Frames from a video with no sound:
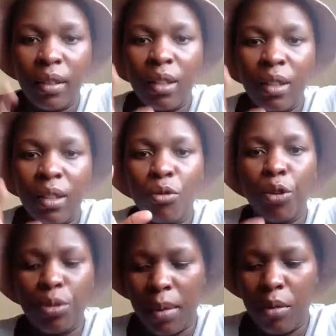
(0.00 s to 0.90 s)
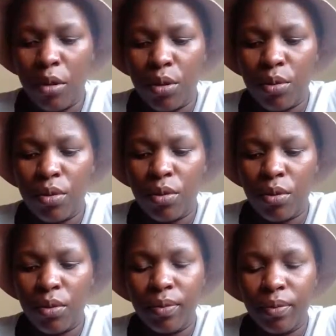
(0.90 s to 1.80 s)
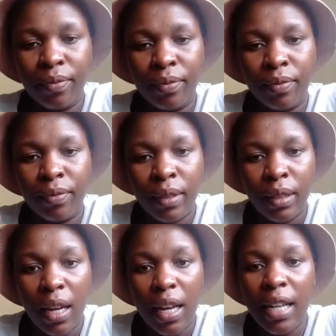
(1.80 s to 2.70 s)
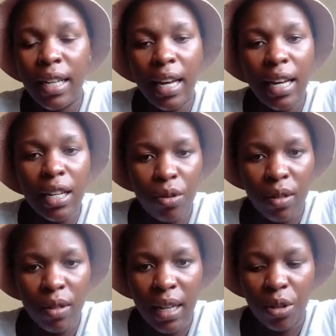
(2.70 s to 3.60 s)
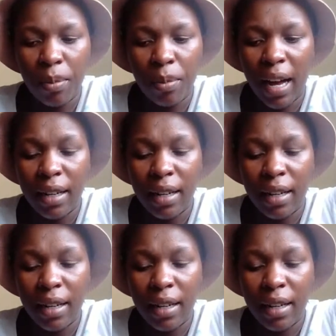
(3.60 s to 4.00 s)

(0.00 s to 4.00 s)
for you to be able to, in case you lose a job,